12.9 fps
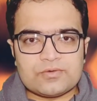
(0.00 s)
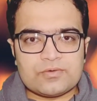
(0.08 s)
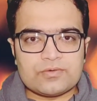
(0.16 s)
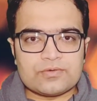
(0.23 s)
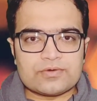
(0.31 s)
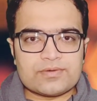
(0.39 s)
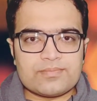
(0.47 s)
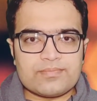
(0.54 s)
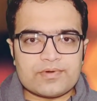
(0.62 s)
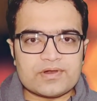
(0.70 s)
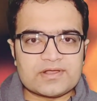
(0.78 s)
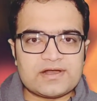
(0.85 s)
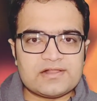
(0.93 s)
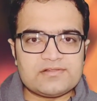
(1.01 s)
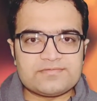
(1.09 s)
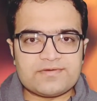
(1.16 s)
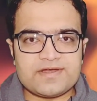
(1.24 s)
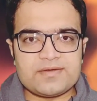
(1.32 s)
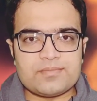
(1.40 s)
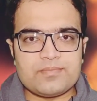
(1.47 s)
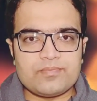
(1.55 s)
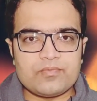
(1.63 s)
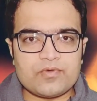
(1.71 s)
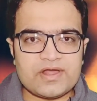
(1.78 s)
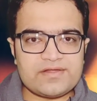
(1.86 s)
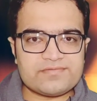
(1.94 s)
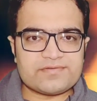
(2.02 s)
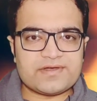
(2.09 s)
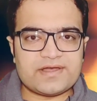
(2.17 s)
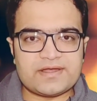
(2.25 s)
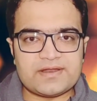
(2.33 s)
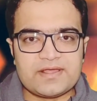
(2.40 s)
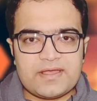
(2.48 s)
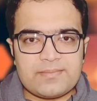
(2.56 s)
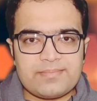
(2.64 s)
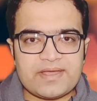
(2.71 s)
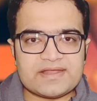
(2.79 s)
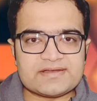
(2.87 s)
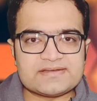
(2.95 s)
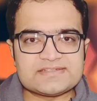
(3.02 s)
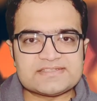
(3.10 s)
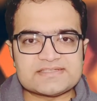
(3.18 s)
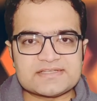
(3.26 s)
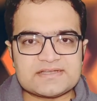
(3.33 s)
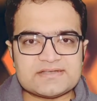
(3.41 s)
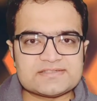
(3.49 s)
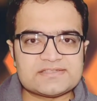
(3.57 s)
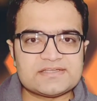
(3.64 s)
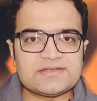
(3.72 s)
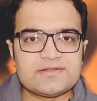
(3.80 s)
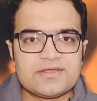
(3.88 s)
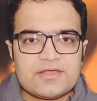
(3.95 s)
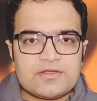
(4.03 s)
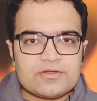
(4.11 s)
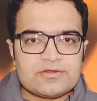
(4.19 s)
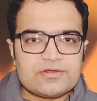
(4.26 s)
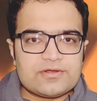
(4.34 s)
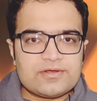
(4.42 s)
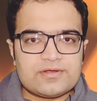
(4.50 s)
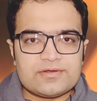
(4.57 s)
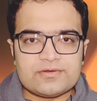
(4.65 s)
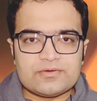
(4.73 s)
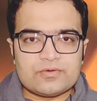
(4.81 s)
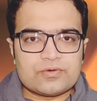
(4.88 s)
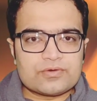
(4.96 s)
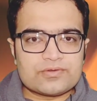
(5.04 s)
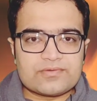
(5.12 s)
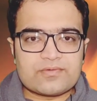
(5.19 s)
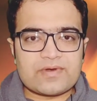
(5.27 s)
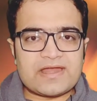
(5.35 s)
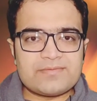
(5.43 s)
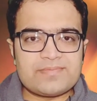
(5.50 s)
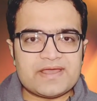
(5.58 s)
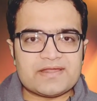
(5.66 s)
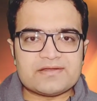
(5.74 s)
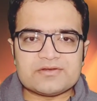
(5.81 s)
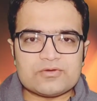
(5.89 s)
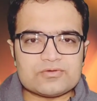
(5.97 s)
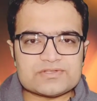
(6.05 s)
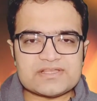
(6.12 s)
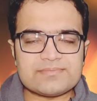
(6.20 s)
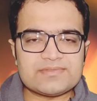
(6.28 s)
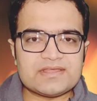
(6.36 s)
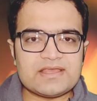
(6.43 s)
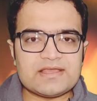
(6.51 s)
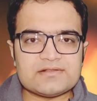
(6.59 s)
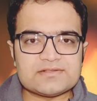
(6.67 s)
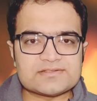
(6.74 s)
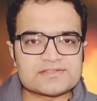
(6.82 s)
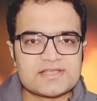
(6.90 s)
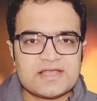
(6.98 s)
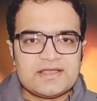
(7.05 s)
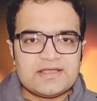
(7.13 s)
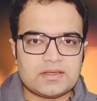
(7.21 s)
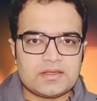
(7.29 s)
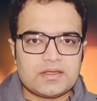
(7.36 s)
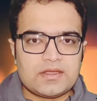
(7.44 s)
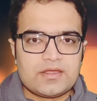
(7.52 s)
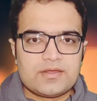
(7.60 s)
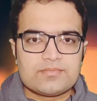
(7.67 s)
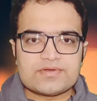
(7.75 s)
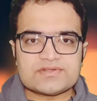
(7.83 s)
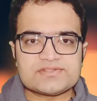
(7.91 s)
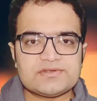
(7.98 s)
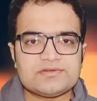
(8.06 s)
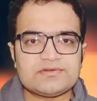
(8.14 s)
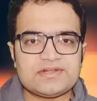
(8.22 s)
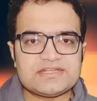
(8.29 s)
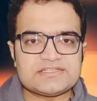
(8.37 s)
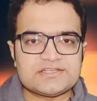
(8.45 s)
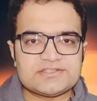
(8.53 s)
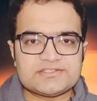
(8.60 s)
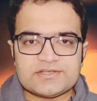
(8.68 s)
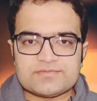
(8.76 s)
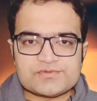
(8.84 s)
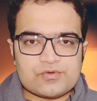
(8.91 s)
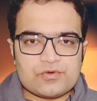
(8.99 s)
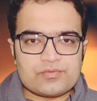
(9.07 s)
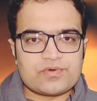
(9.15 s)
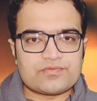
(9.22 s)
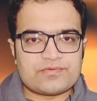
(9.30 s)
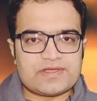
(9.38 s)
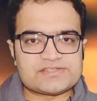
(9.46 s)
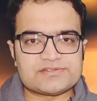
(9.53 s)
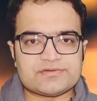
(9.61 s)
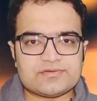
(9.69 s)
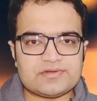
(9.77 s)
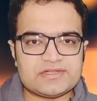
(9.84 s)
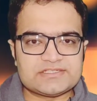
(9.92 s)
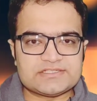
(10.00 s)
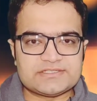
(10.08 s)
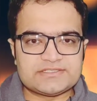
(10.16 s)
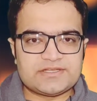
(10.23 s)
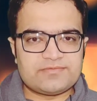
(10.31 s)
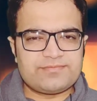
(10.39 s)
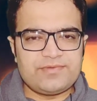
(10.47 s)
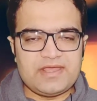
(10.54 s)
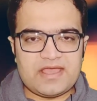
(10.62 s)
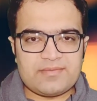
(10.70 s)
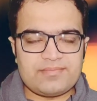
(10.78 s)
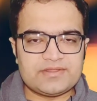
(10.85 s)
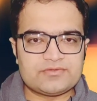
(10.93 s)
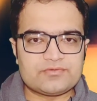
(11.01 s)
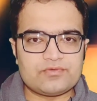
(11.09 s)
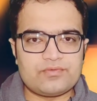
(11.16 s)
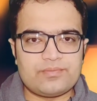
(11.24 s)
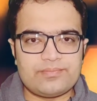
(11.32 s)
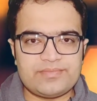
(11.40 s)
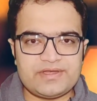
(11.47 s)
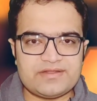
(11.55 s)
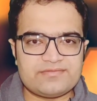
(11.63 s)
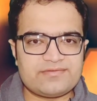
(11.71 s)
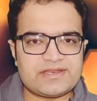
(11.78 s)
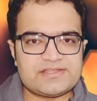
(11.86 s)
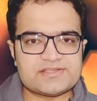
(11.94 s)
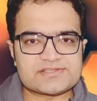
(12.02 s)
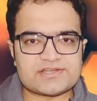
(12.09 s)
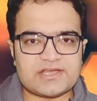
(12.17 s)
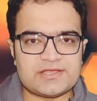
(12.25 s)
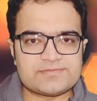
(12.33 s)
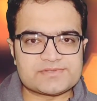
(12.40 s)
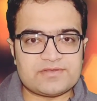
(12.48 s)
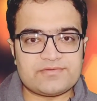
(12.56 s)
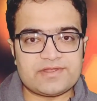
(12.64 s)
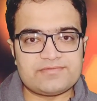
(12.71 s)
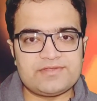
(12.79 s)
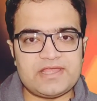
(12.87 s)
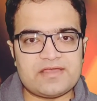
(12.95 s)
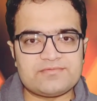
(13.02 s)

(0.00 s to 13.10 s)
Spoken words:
or girlfriend, boyfriend, parents, cousin, or grandparent, or something else. Personal relationships or professional relationship, we have been through the various types of, and we